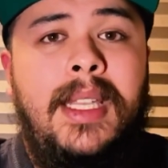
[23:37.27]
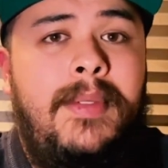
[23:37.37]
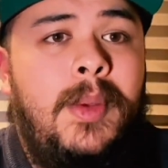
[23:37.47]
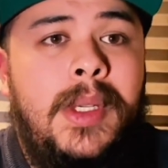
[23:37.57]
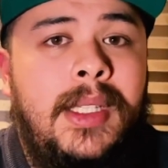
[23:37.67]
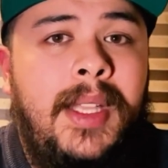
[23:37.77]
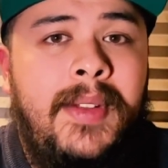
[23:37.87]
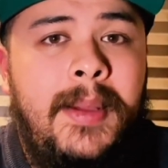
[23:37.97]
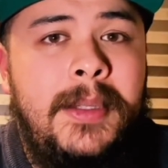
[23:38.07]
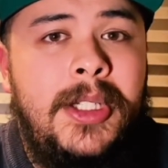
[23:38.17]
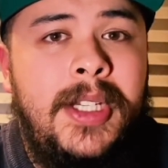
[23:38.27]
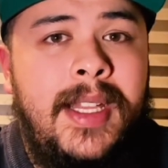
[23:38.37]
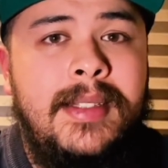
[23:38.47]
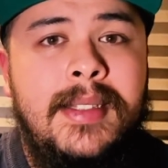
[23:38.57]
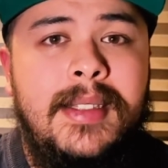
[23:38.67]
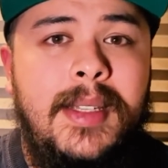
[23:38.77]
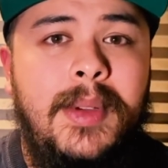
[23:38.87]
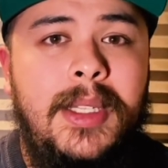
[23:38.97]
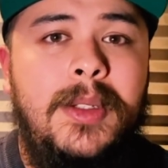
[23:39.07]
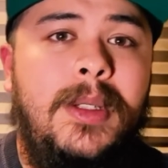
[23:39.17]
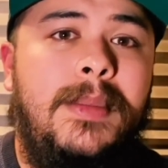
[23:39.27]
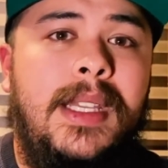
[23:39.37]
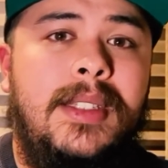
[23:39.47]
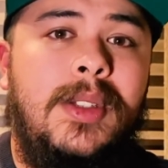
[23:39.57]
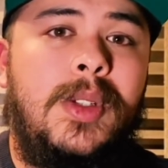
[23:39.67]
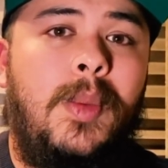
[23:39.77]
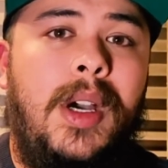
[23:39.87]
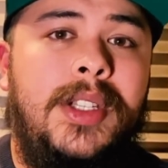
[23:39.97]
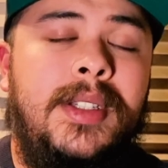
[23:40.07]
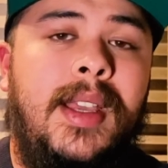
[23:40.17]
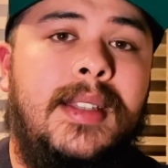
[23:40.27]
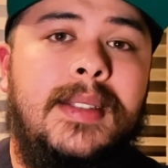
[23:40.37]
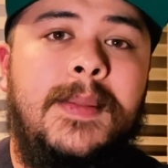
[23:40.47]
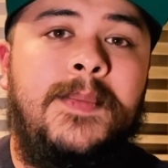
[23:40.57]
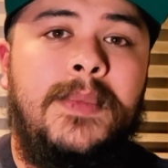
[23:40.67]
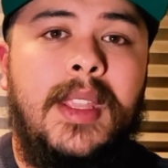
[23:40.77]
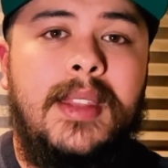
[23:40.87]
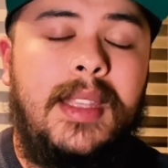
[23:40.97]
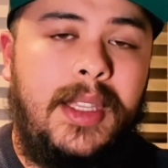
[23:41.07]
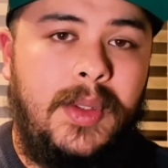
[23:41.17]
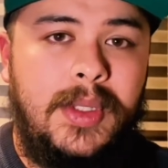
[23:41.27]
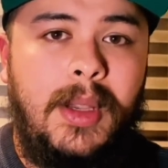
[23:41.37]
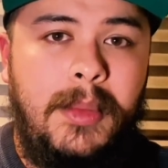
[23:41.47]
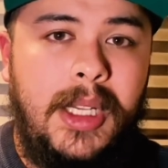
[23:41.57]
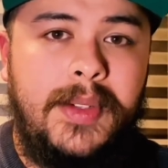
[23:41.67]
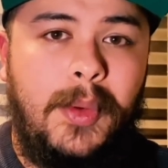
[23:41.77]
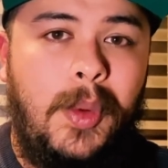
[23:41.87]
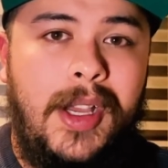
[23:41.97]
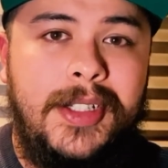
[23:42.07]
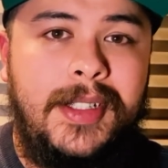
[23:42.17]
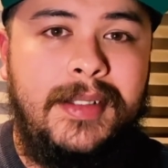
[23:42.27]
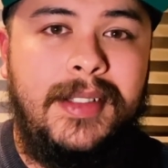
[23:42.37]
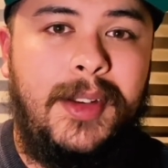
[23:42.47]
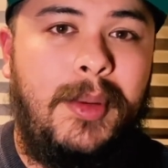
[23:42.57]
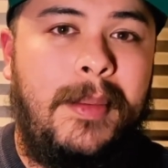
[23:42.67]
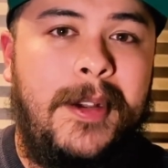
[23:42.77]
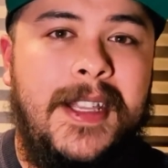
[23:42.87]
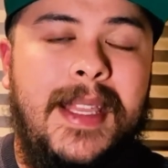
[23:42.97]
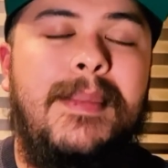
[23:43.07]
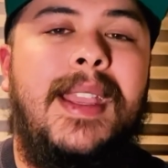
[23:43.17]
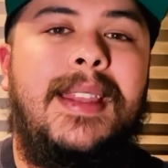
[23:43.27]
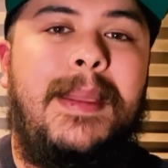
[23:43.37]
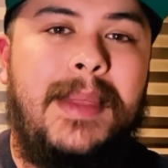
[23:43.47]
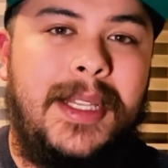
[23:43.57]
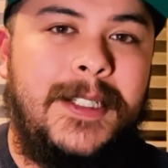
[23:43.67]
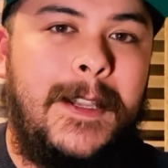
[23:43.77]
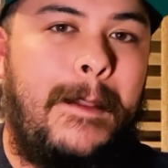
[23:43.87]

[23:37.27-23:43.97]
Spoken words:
If you want to leave it up to chance, see what YouTube thinks you should watch next. Thank you so much for watching, and remember, keep making that magic.